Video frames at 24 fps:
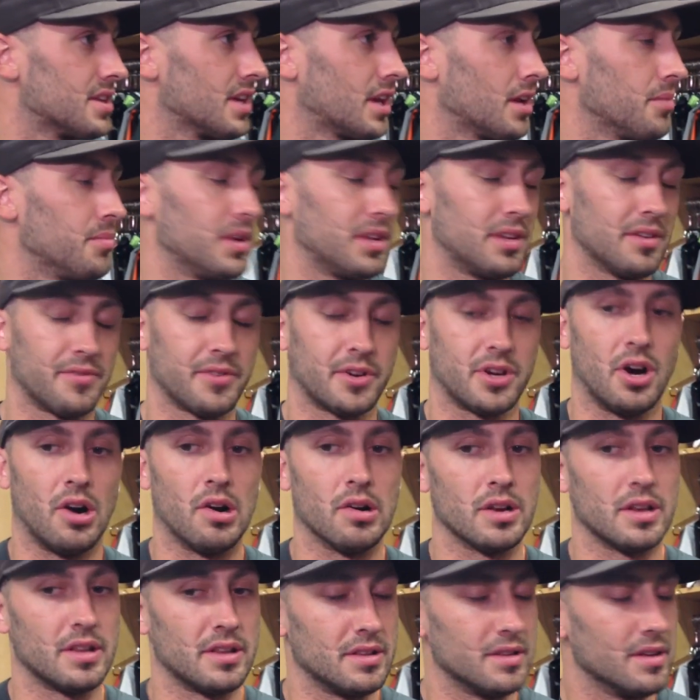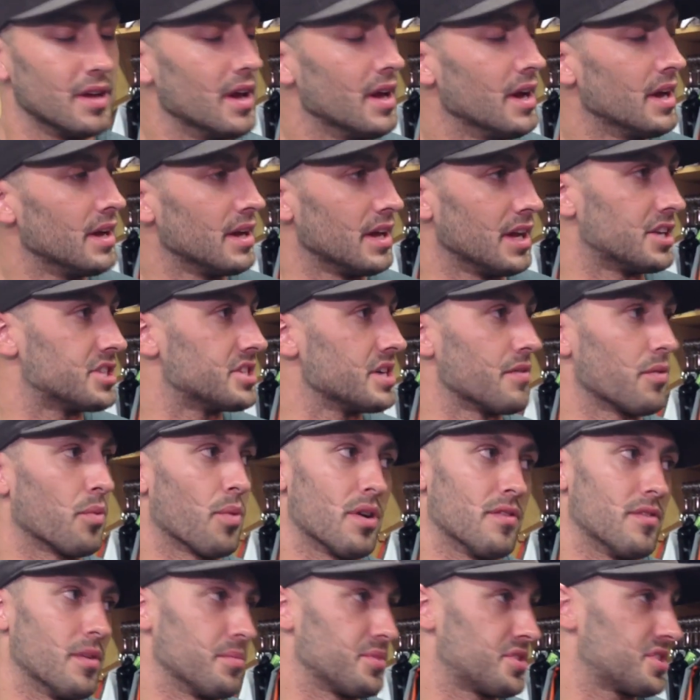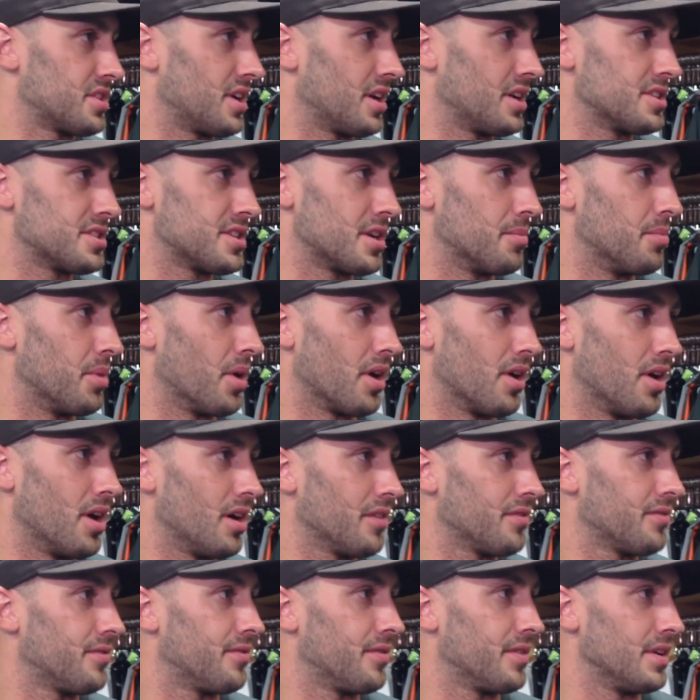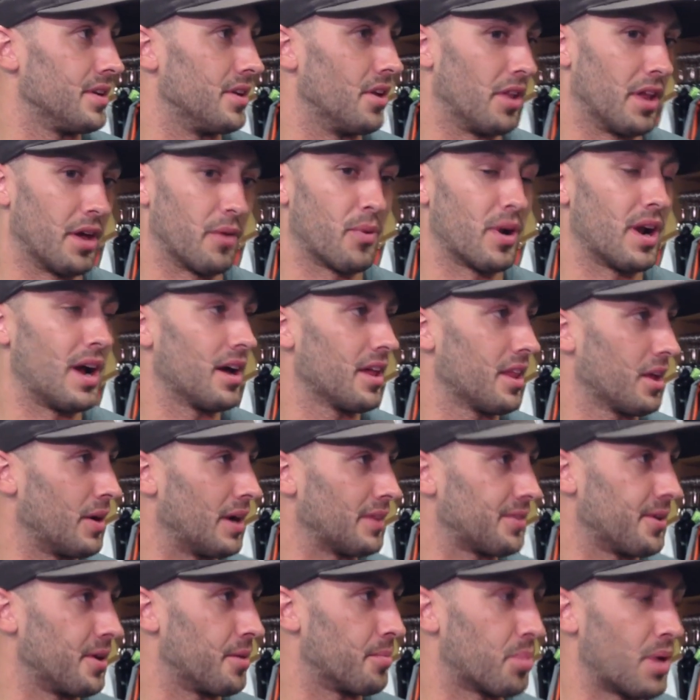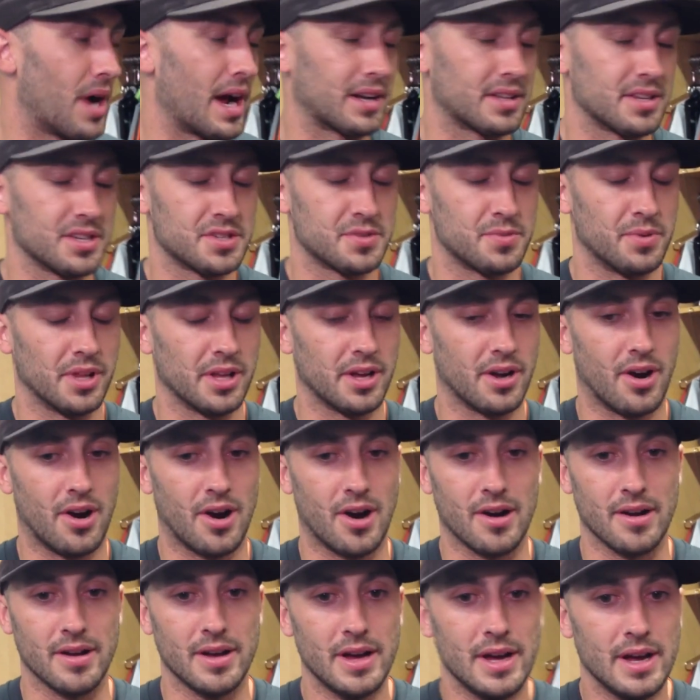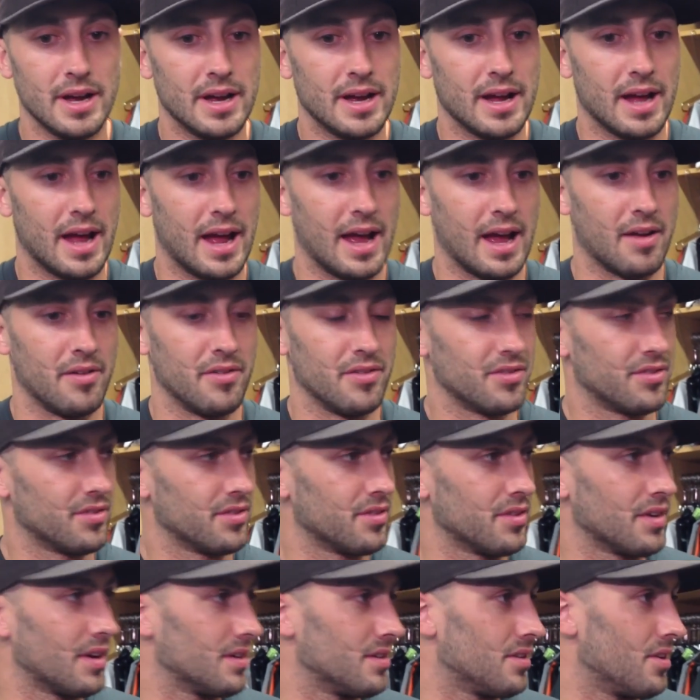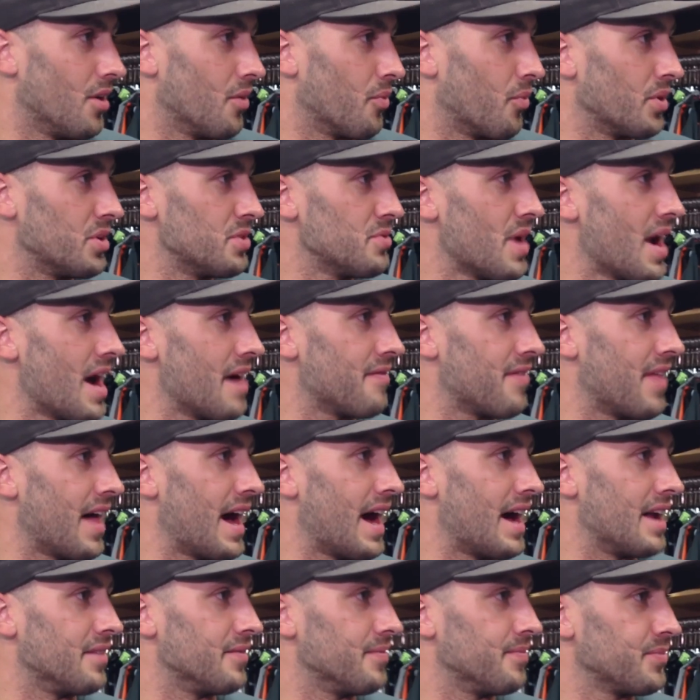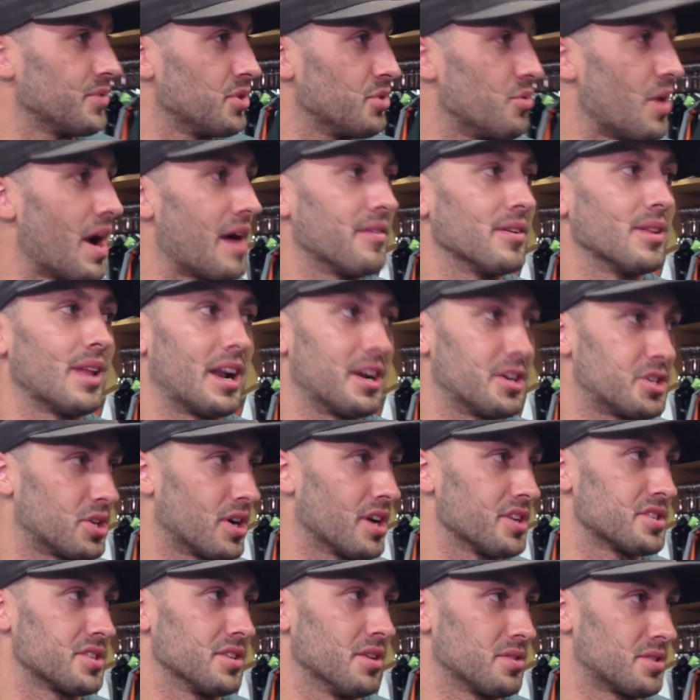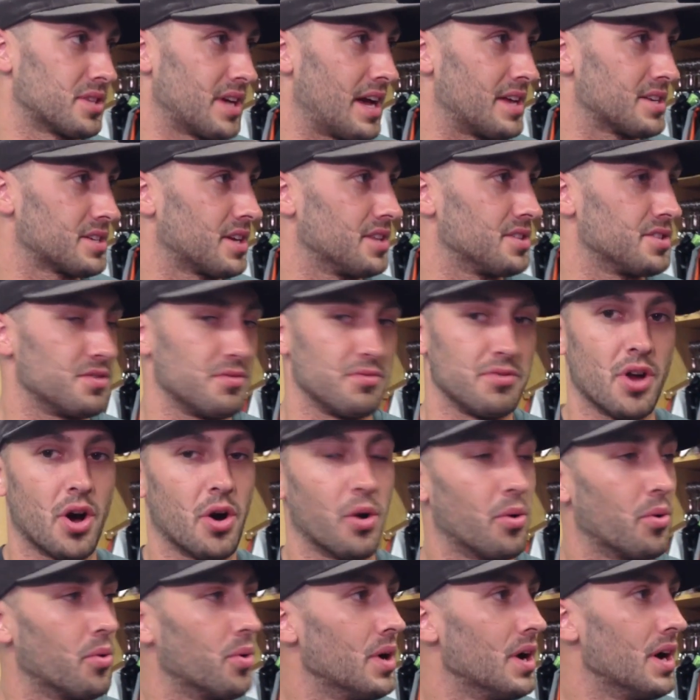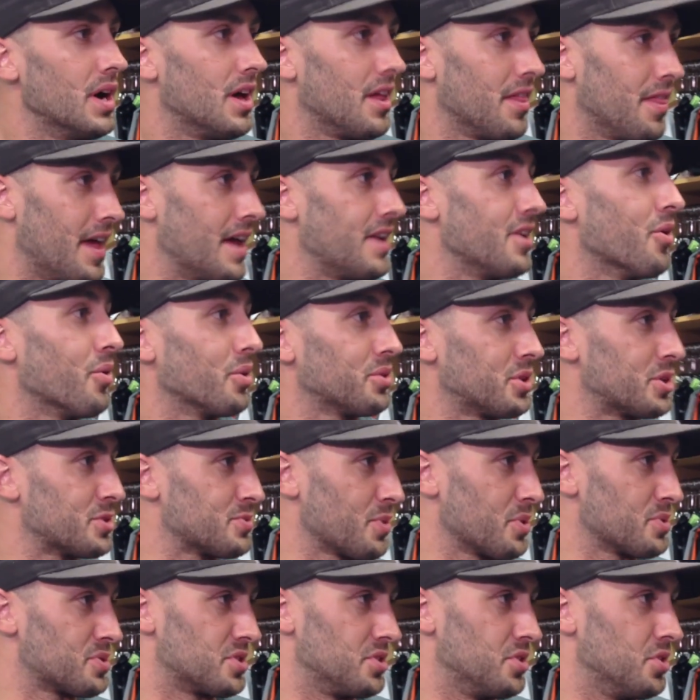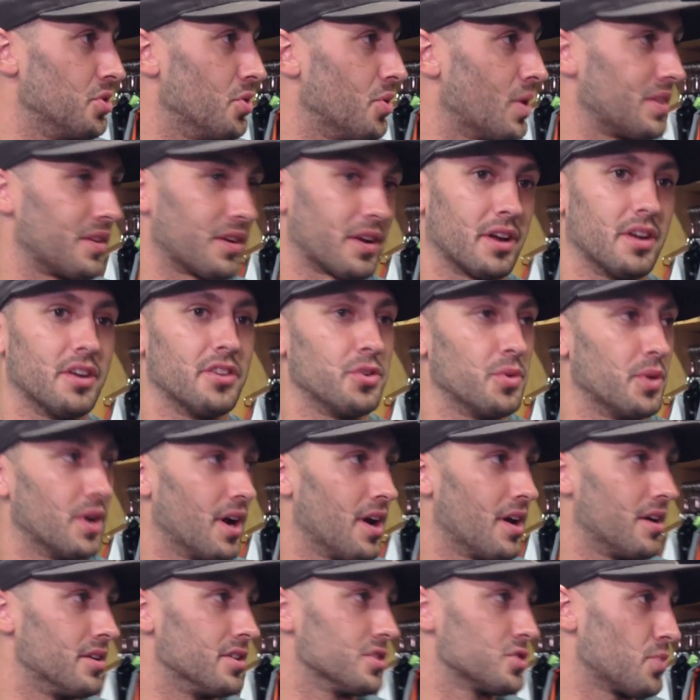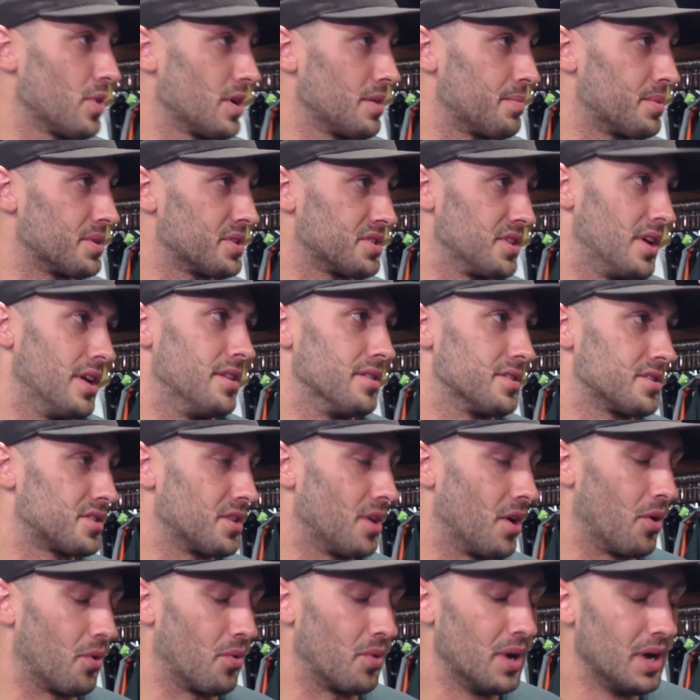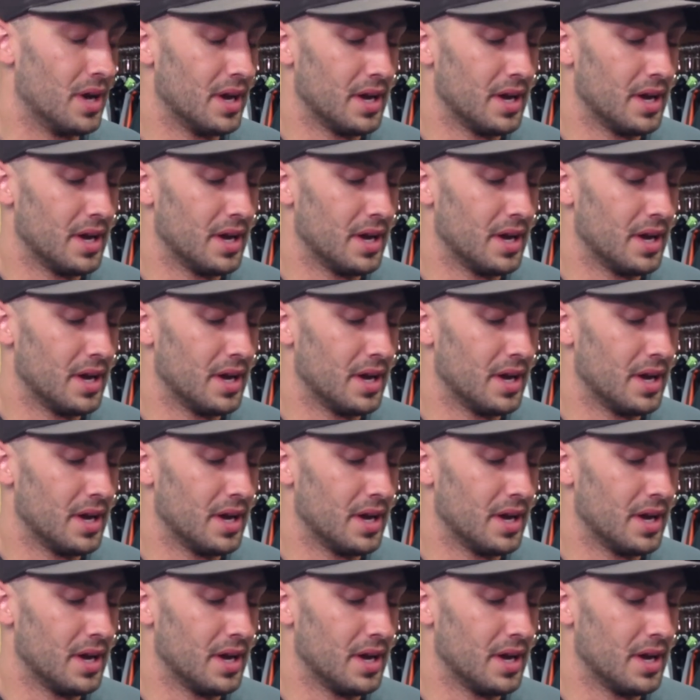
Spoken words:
can be difficult. And each and every one of them studies their butt off. You know, they went out and leave out there and practice really hard. And, you know, when you have that, you have a lot of trust in those guys because you know they know what they're supposed to do and they're going to do it 120%. So,